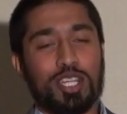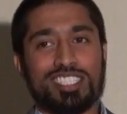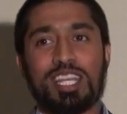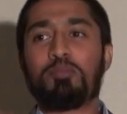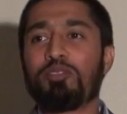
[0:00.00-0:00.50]

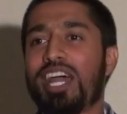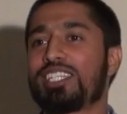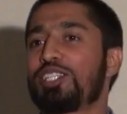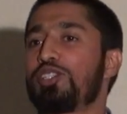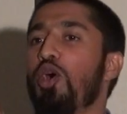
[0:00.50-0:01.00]

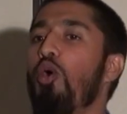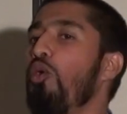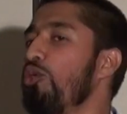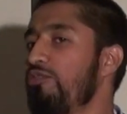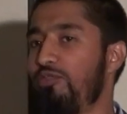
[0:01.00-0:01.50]
summarizes the
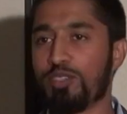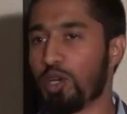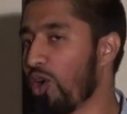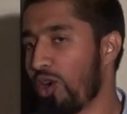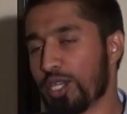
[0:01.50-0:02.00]
whole,
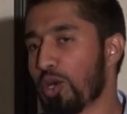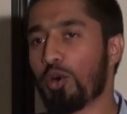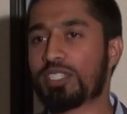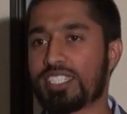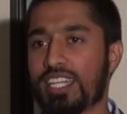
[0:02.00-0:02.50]
your, your
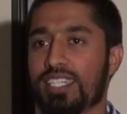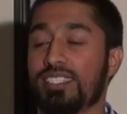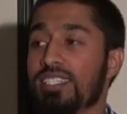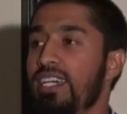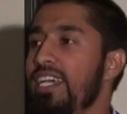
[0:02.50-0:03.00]
whole studies.